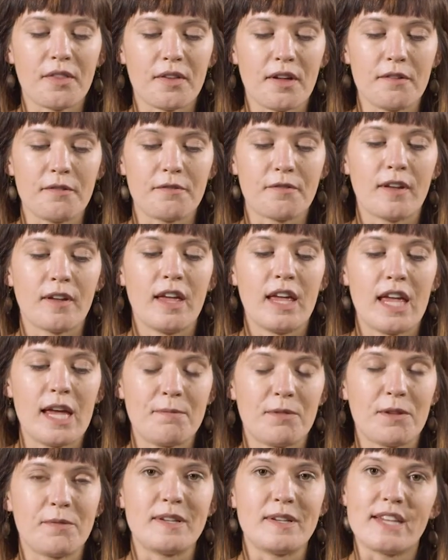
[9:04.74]
of
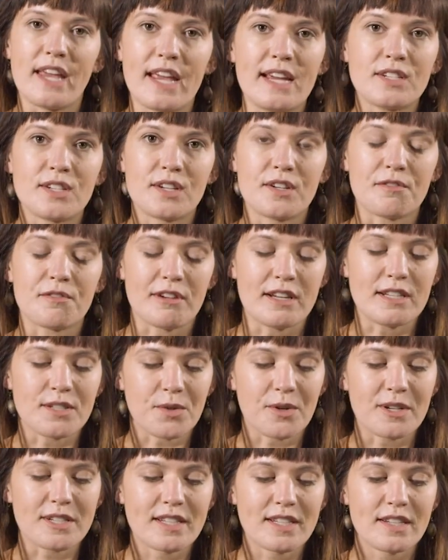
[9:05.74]
implementation
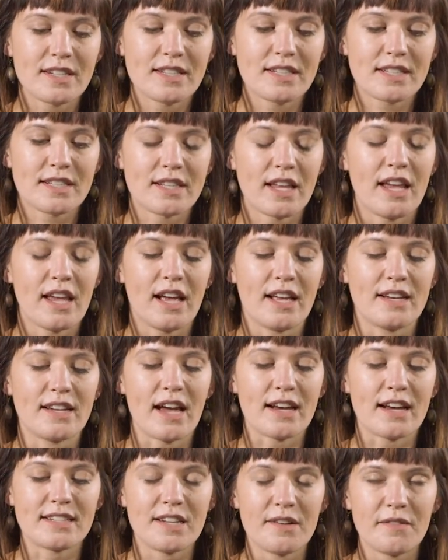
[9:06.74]
resources and
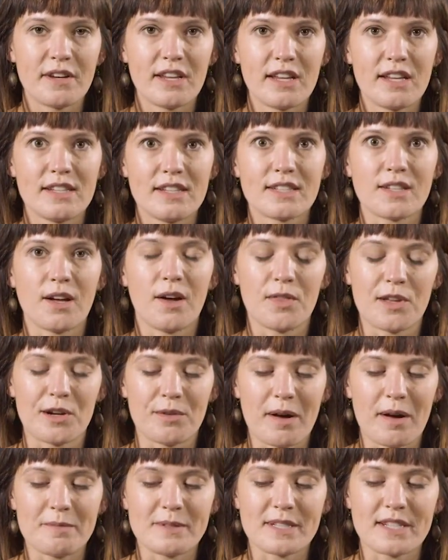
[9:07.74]
activities on their
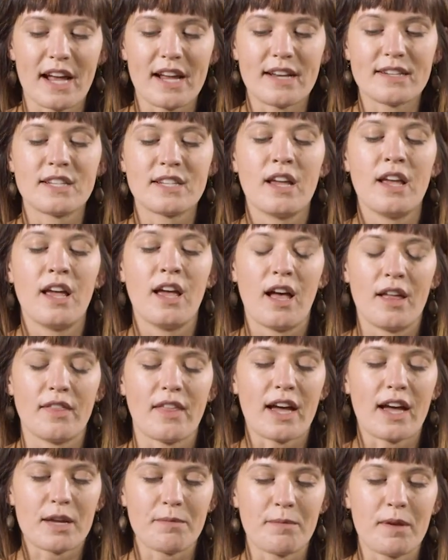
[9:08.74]
website
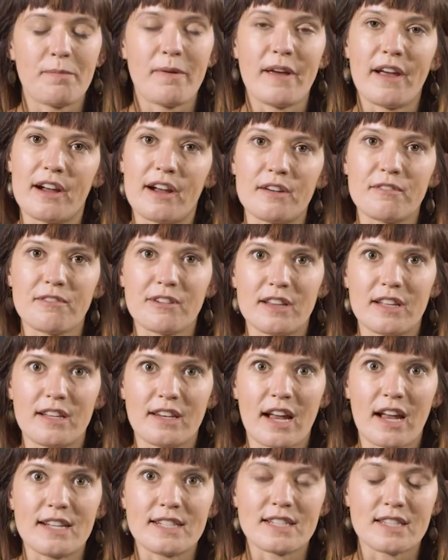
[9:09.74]
that can be paired really
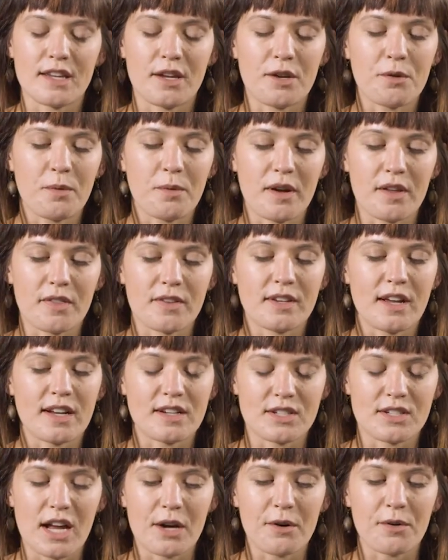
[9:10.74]
nicely with
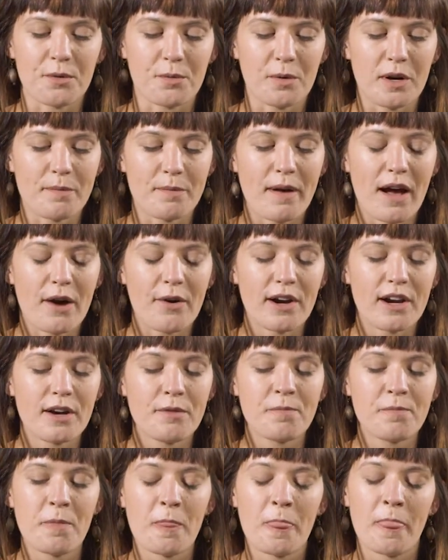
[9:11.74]
TouchChat with
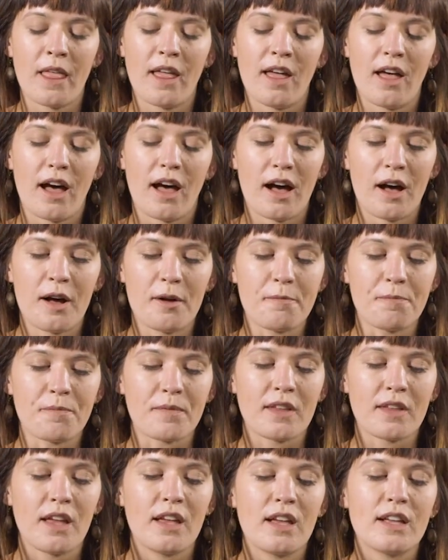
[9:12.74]
WordPower.
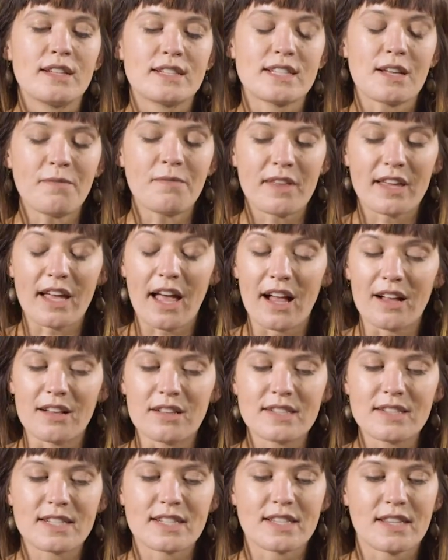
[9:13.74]
Something
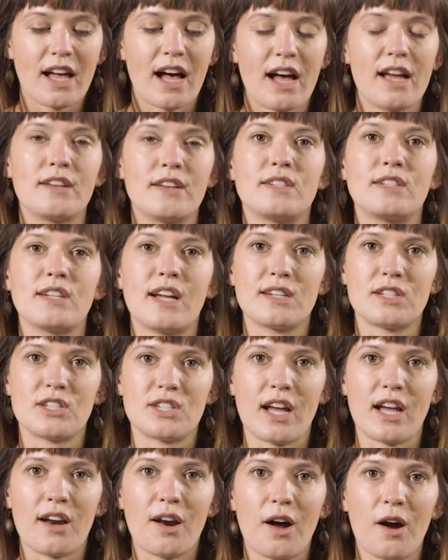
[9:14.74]
else that
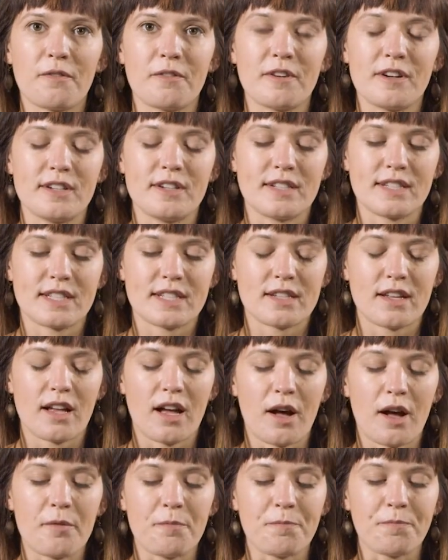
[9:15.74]
TouchChat offers
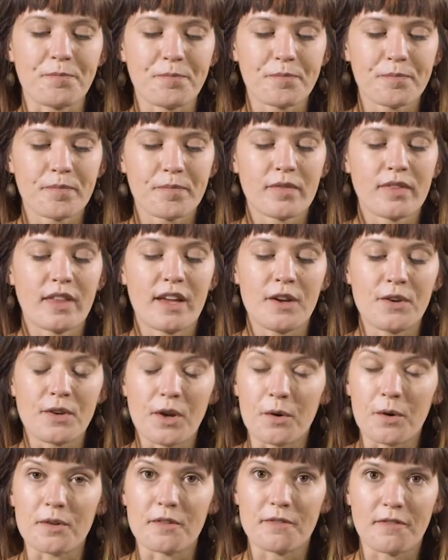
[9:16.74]
that you
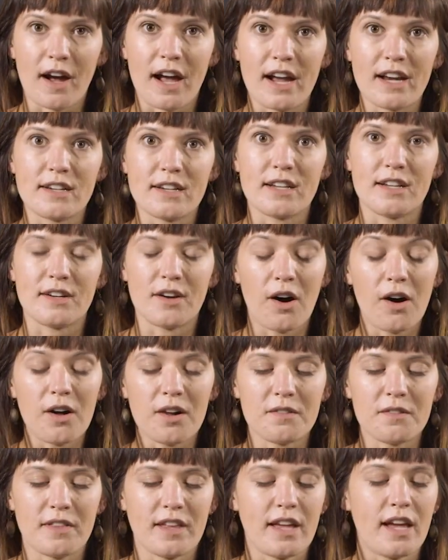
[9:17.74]
don't find in
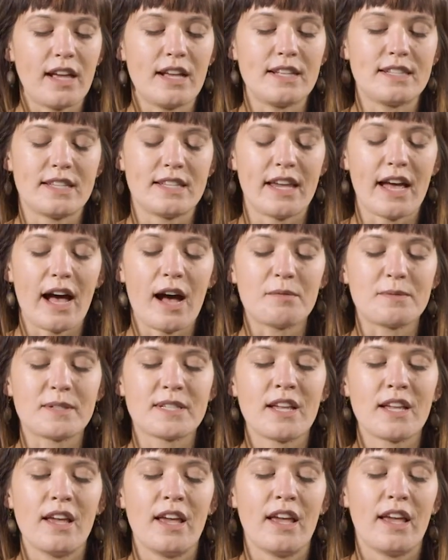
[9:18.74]
all of the AAC apps